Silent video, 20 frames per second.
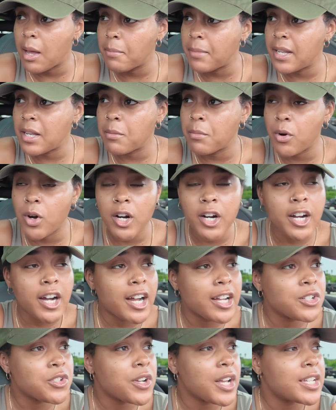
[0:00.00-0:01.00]
many more
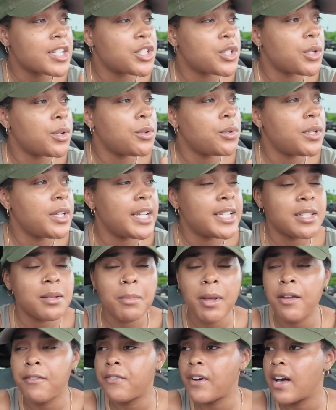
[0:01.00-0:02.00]
contracts do you need to
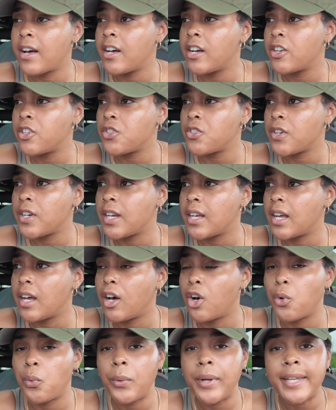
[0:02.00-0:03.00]
make 500
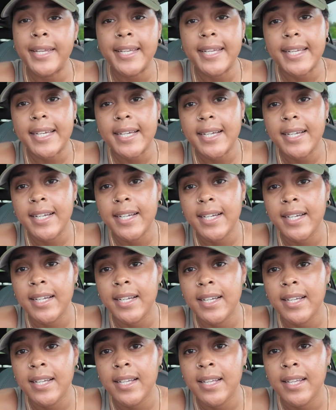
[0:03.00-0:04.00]
a week?
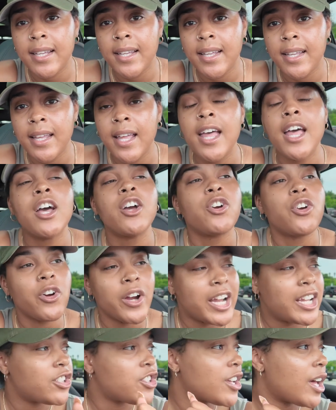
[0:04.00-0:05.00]

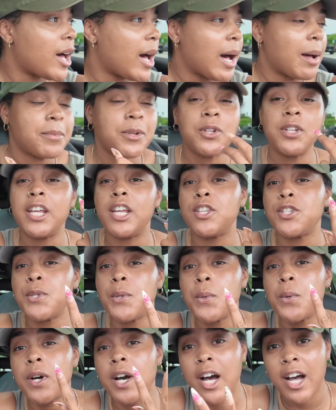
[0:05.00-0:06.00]
Great job. You need
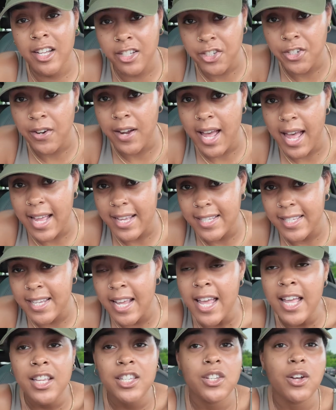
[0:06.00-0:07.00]
2 contracts.
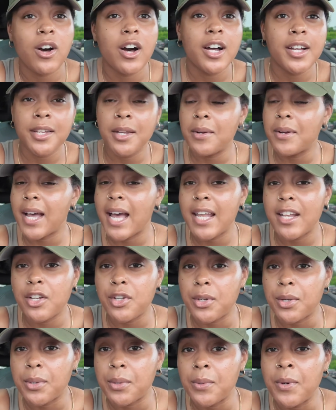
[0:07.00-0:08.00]
So all you got to
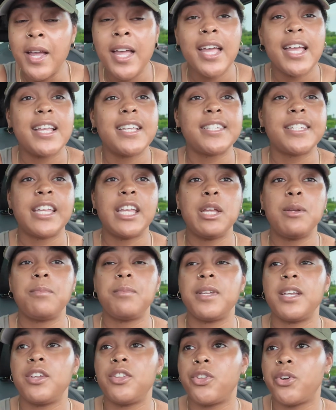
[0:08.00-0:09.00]
do is keep
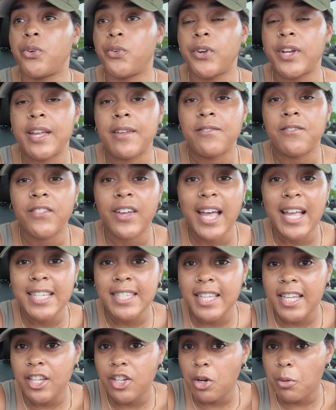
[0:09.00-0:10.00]
either
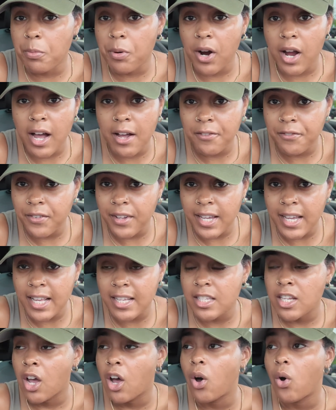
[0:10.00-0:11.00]
reinvesting your
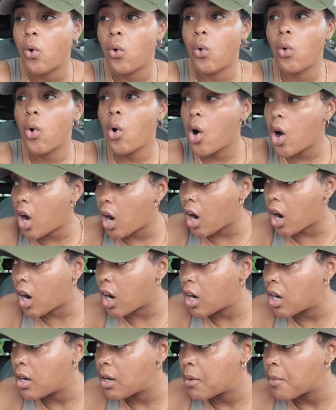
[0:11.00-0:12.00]
profits
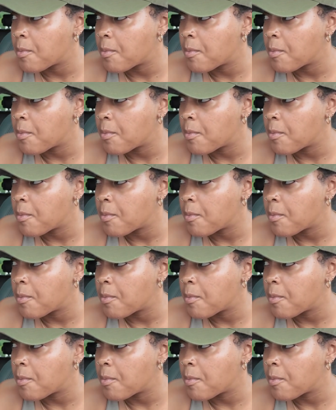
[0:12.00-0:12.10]
or